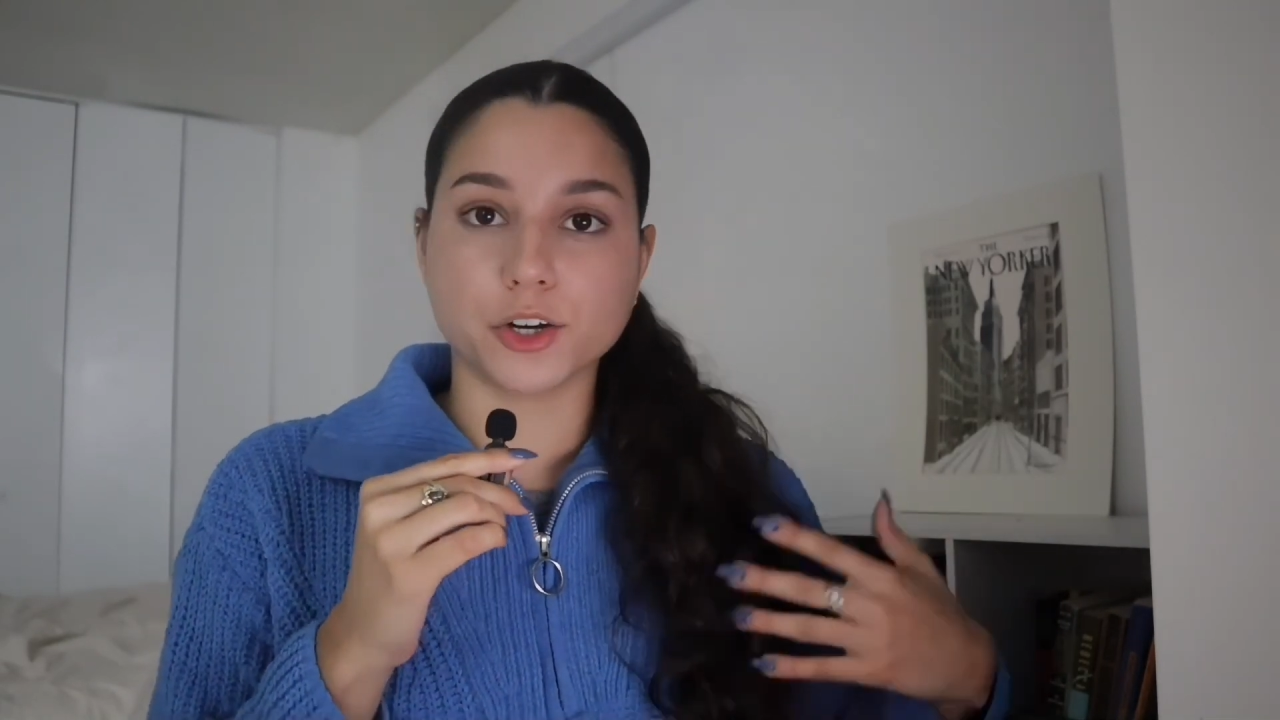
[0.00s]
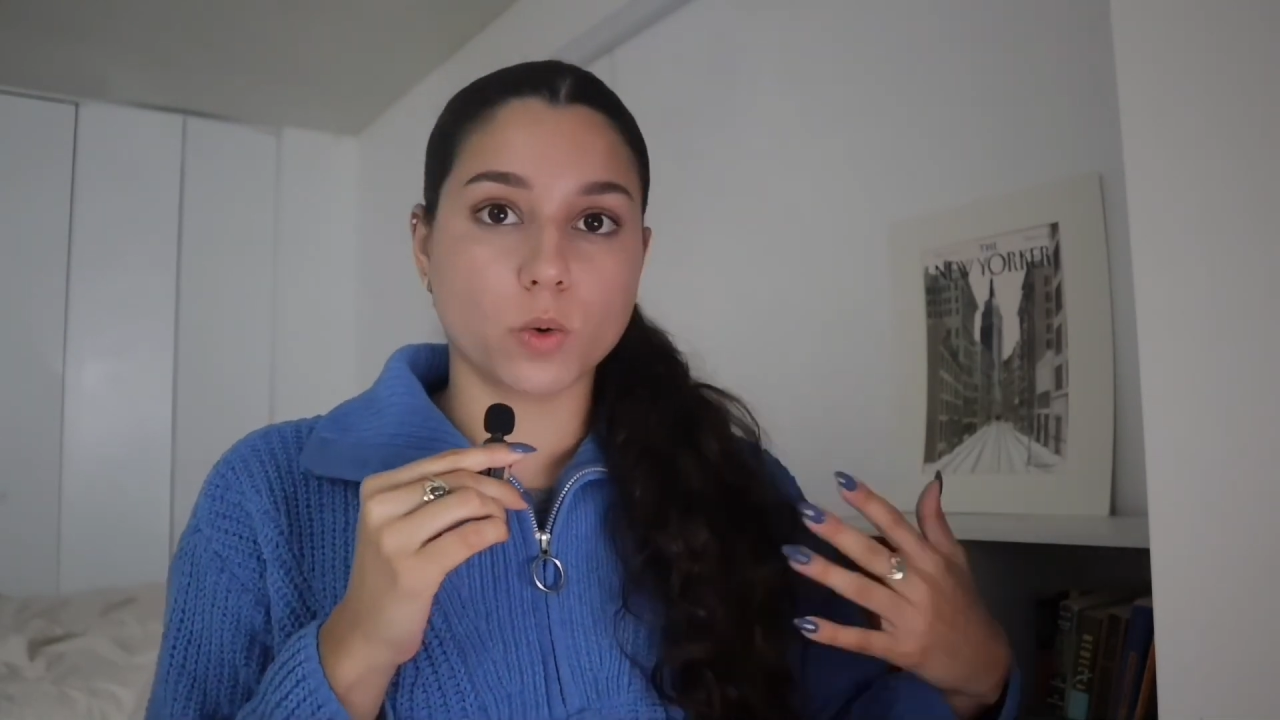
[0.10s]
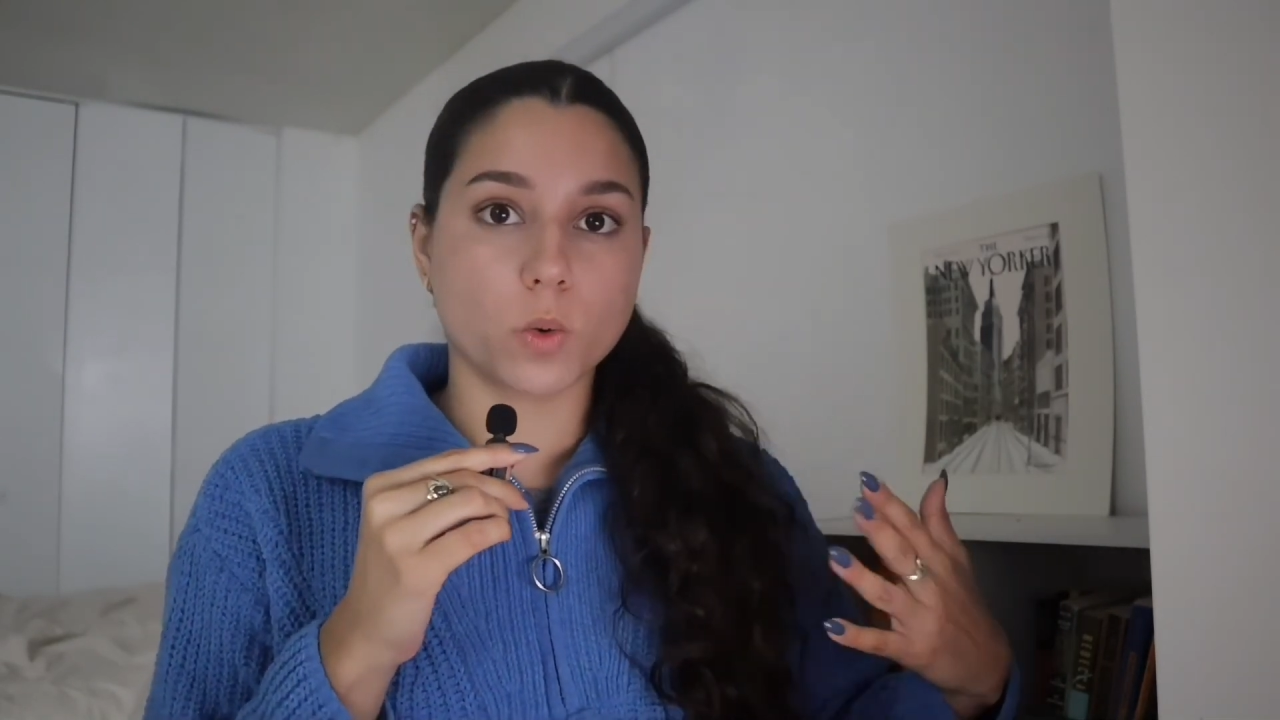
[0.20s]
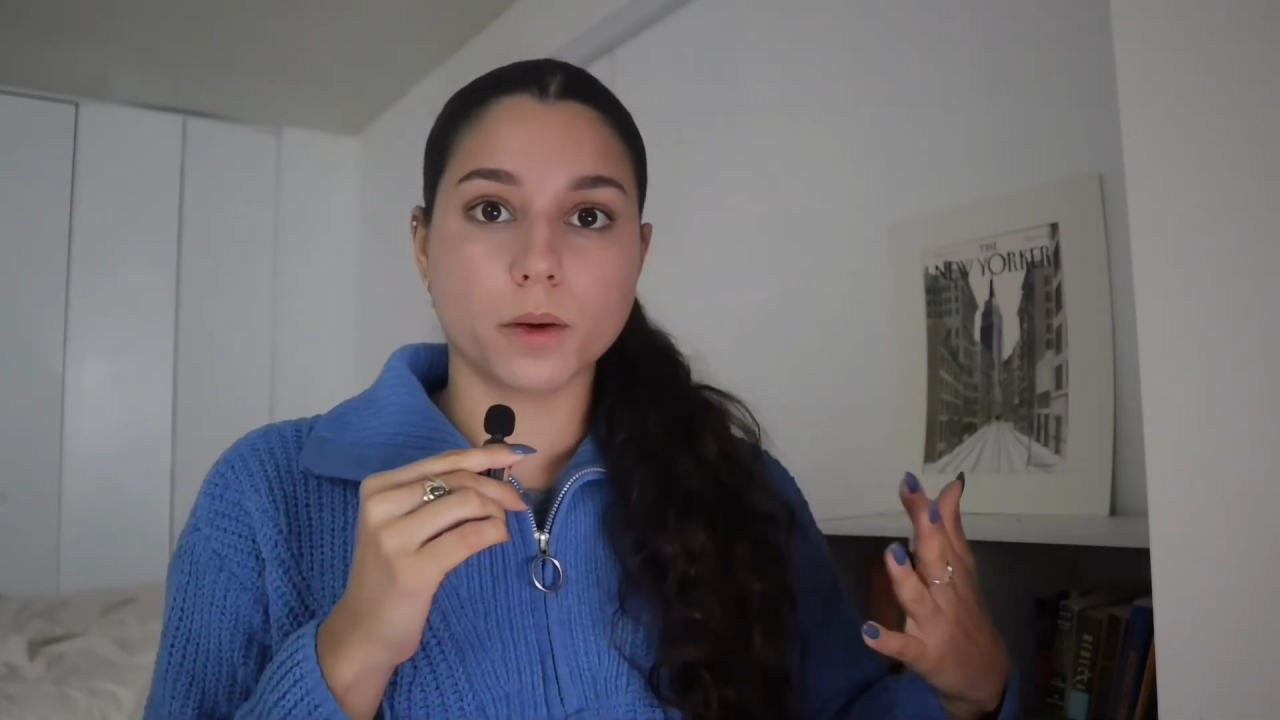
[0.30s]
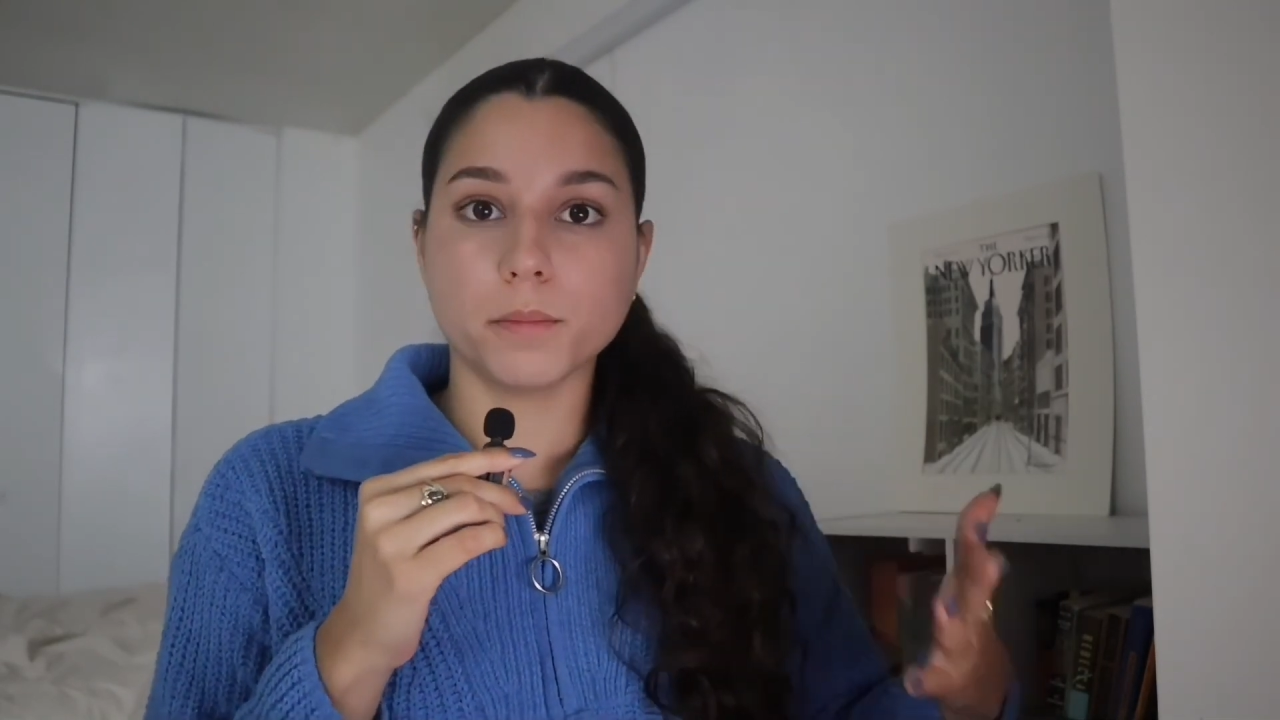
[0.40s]

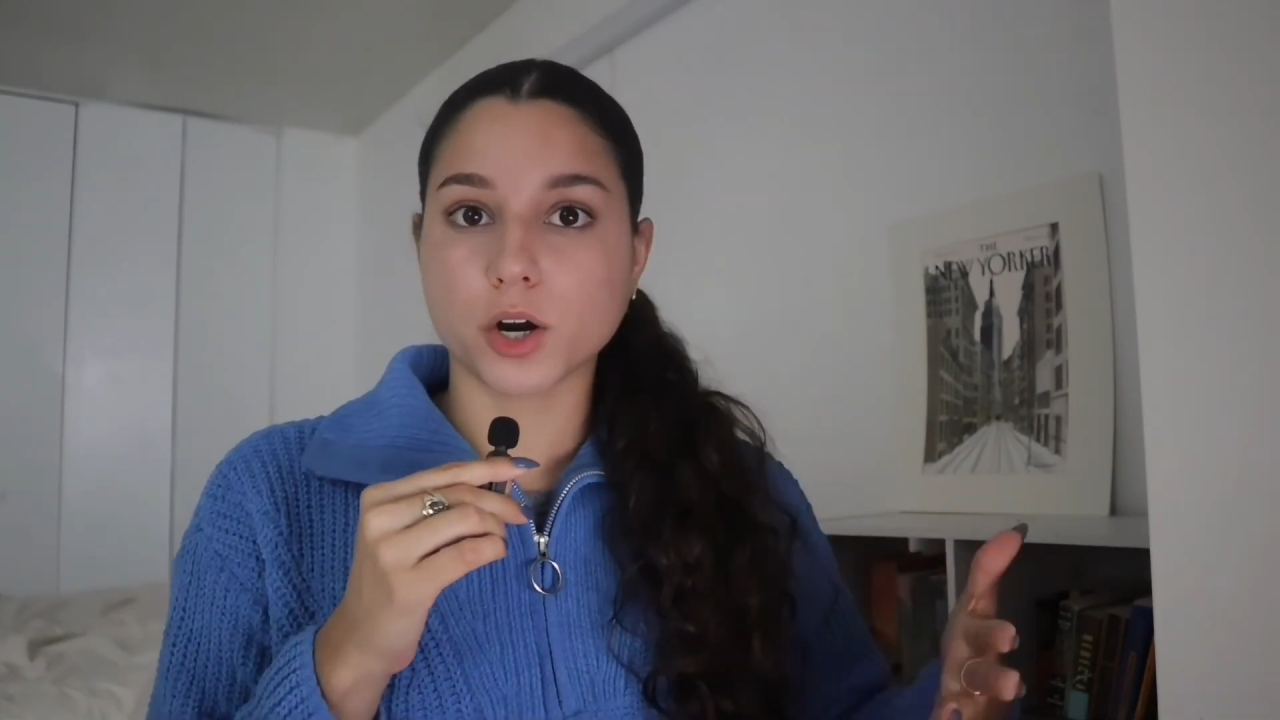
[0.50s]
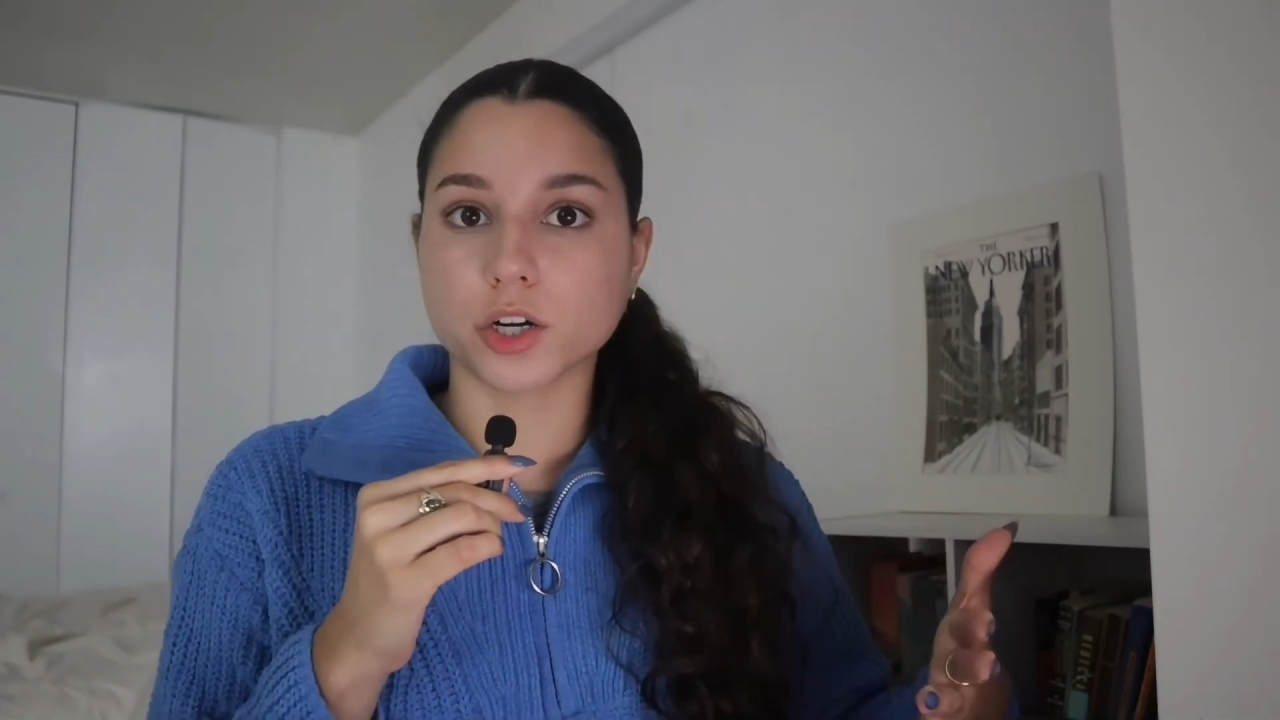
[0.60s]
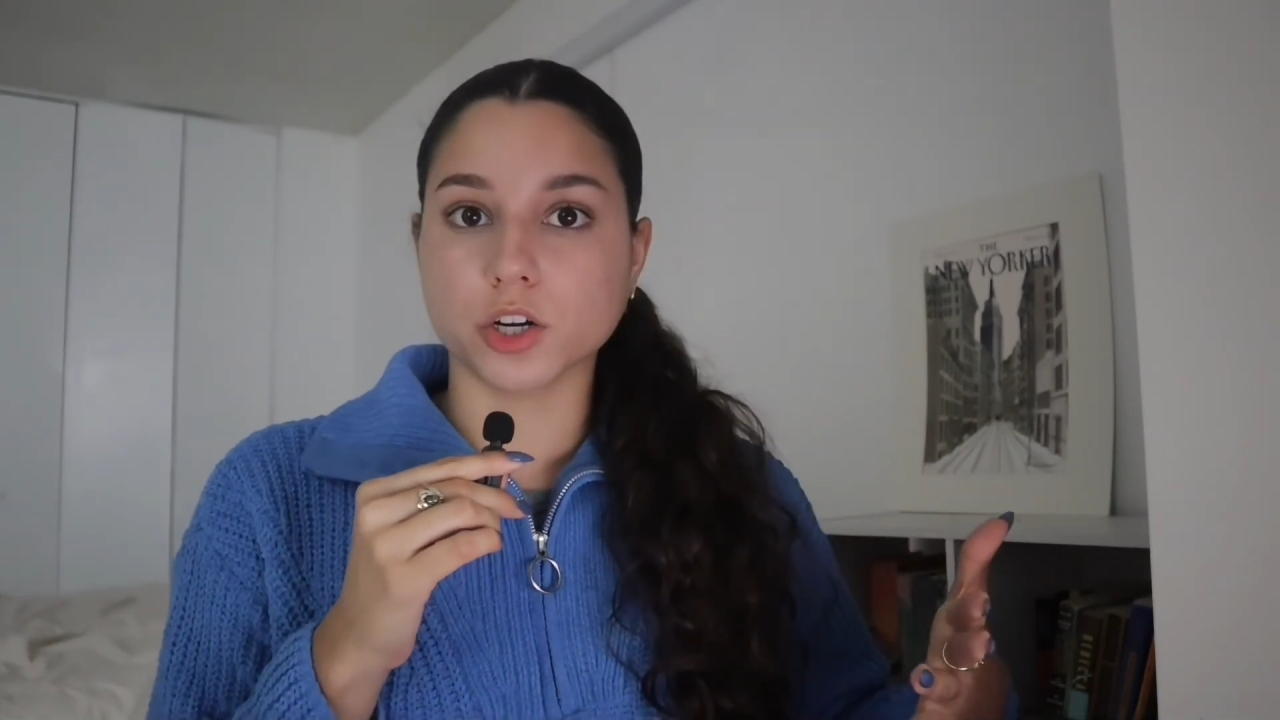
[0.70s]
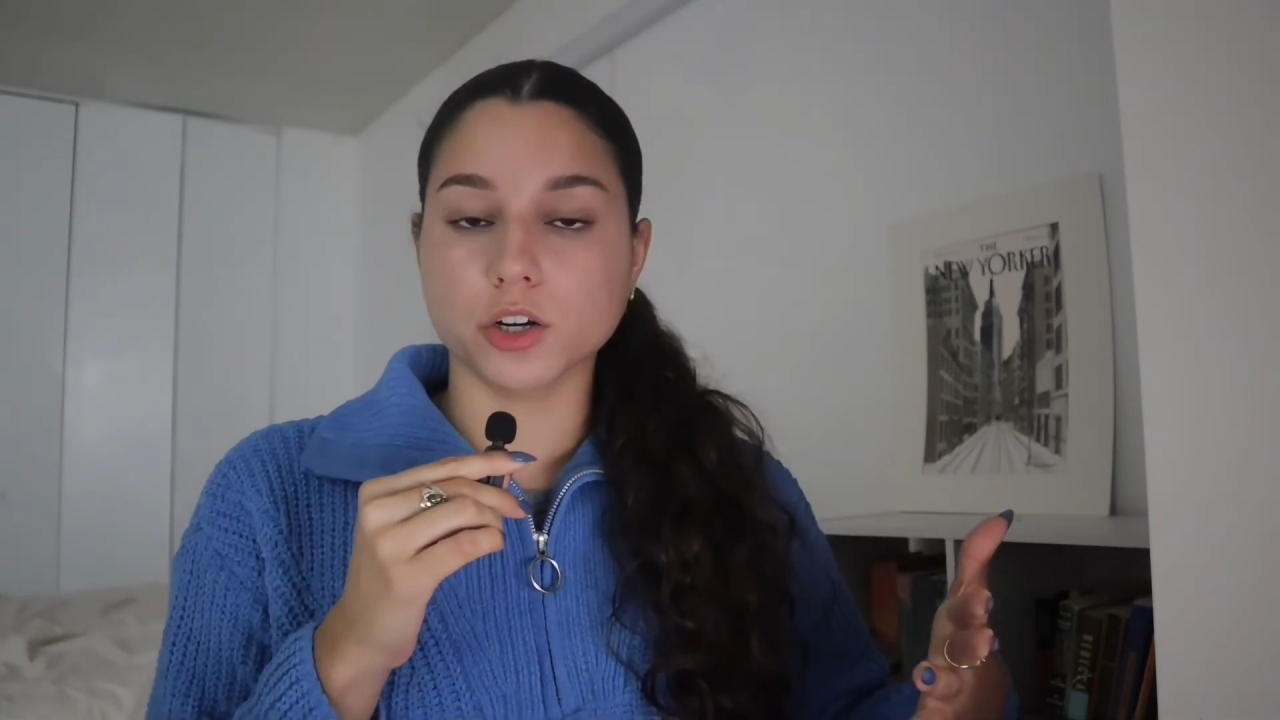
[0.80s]
or a marker.